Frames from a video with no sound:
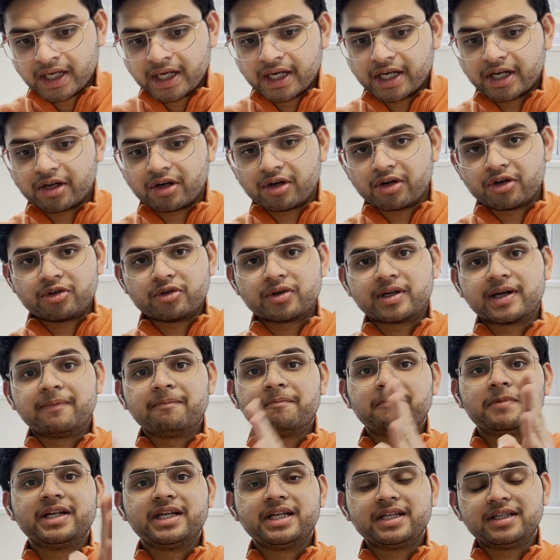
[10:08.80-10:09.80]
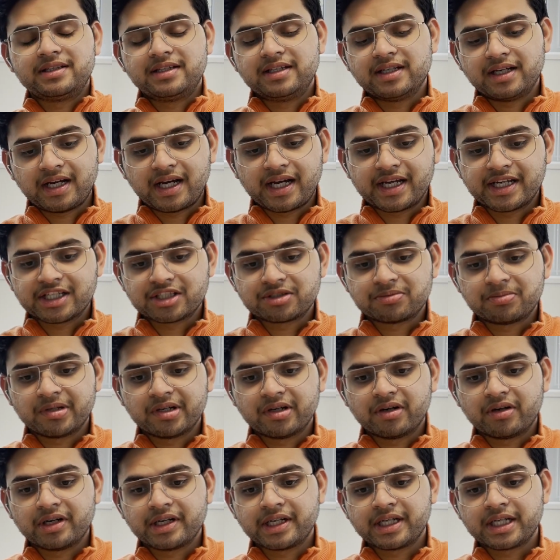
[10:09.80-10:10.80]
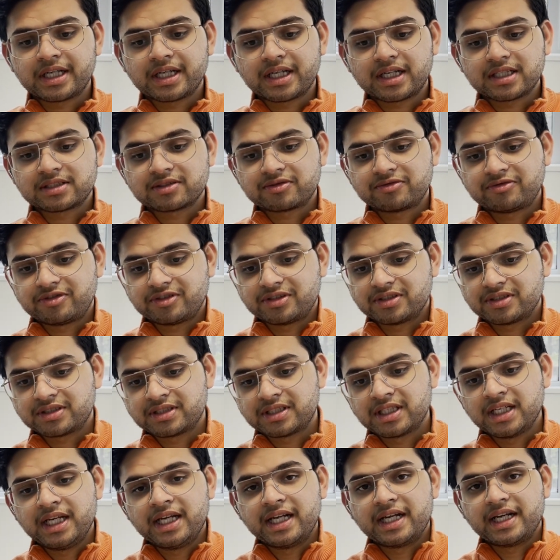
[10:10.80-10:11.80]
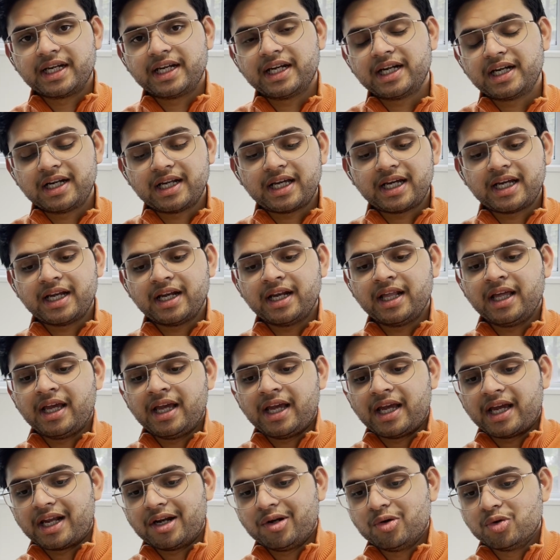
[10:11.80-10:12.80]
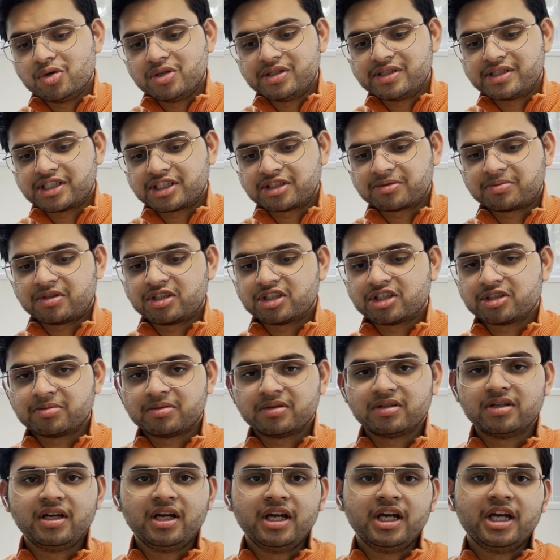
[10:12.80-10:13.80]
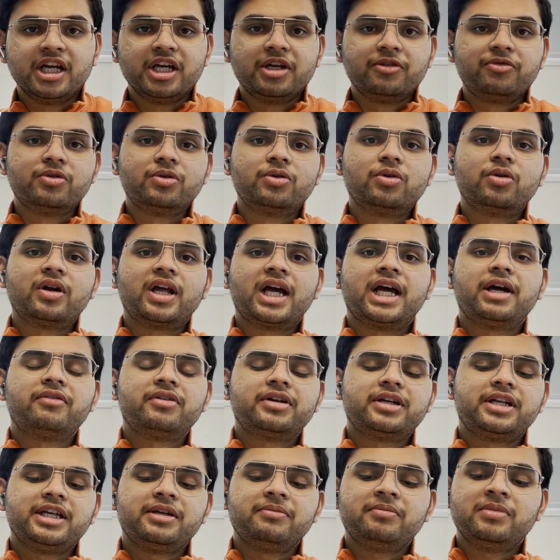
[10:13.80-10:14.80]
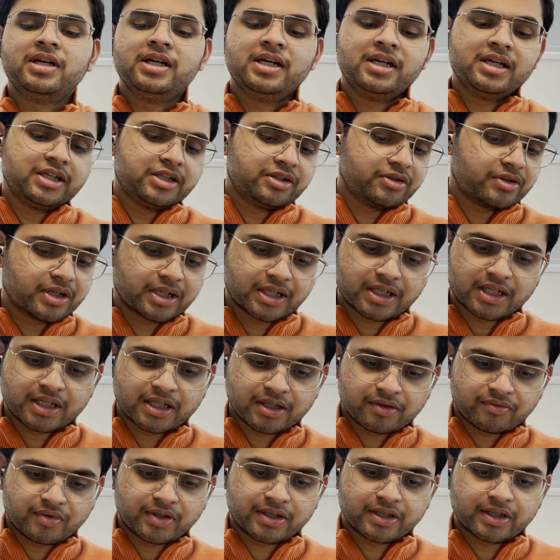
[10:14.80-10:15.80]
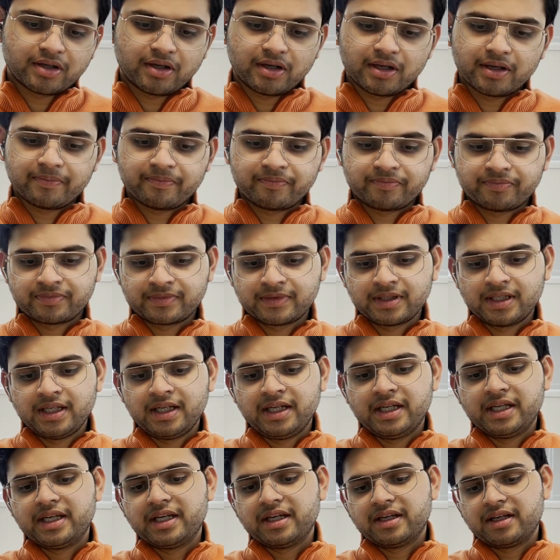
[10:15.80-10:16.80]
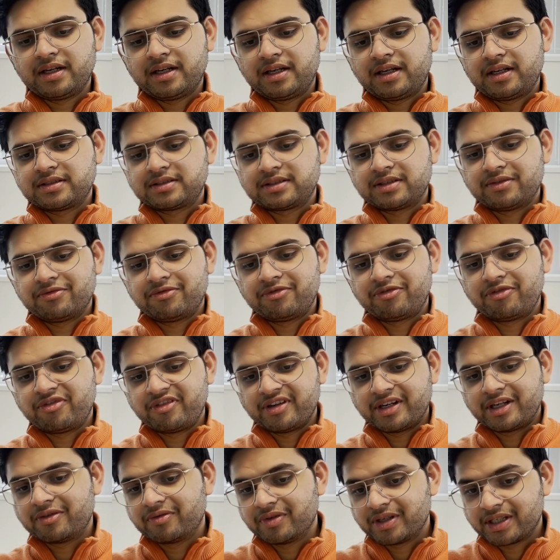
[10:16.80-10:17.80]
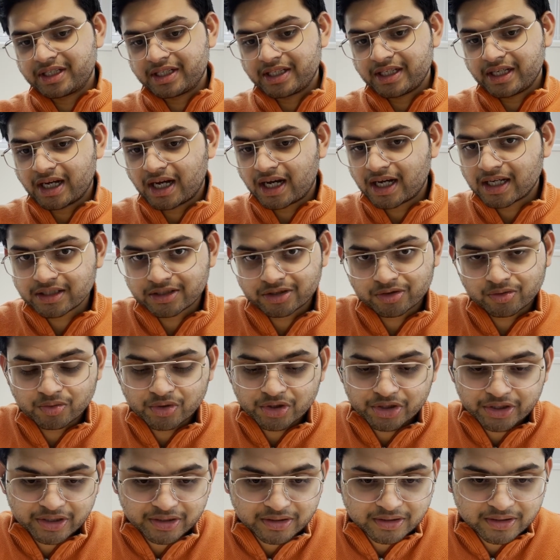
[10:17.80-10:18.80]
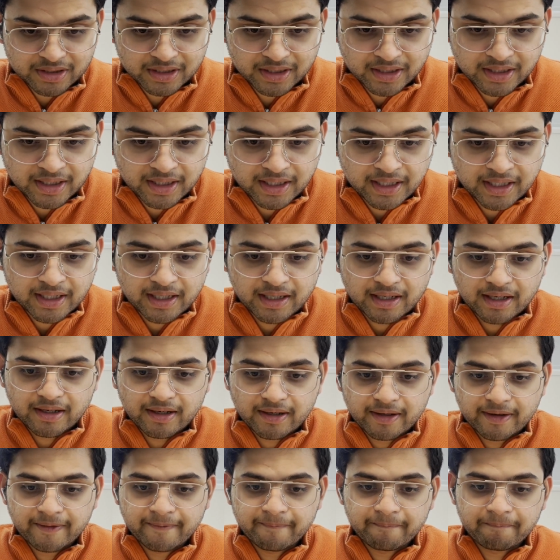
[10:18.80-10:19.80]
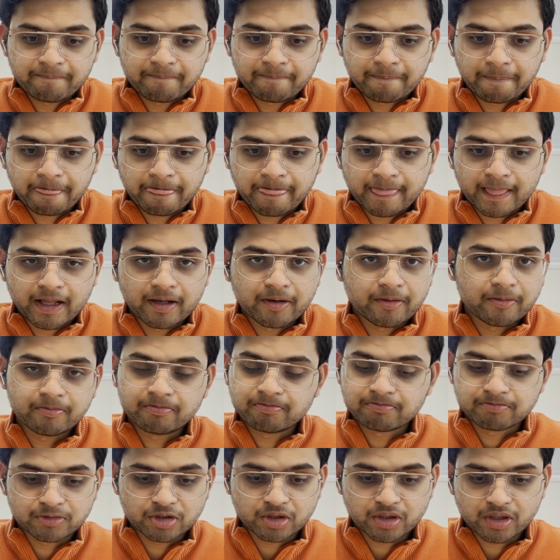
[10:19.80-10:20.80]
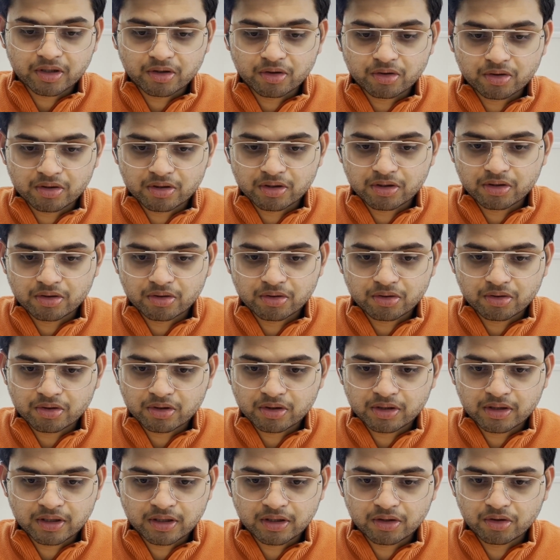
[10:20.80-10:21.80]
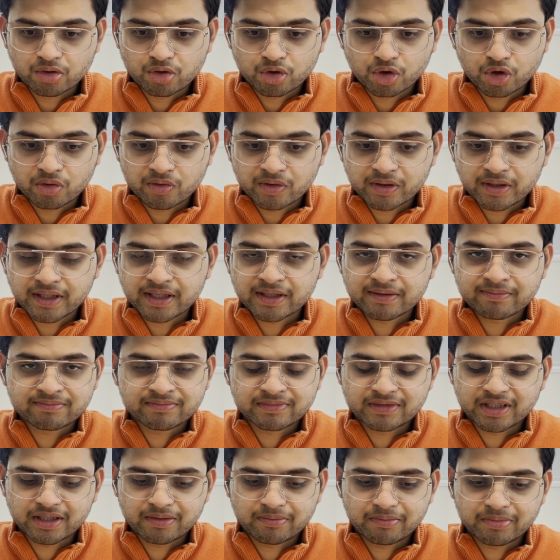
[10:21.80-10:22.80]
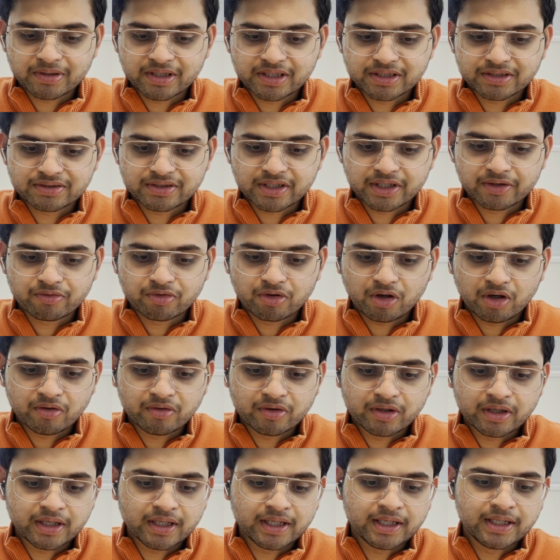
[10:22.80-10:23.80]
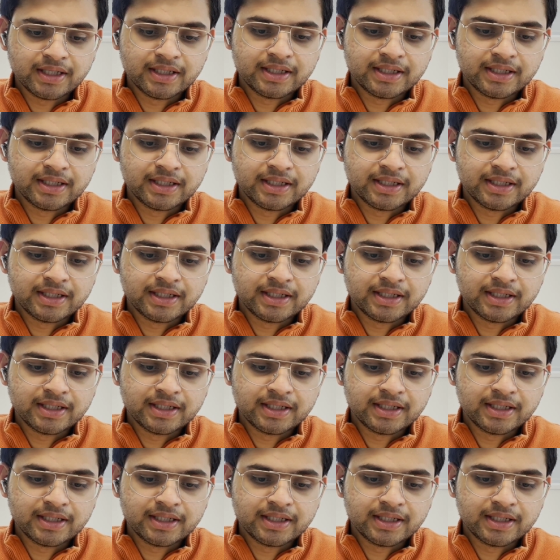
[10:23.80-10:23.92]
in order to complete the highest priority task first, deadline, and who is responsible. If you don't have a team, you can cut off that column. Here are some frequently asked questions. You can look over it. They're pretty straightforward.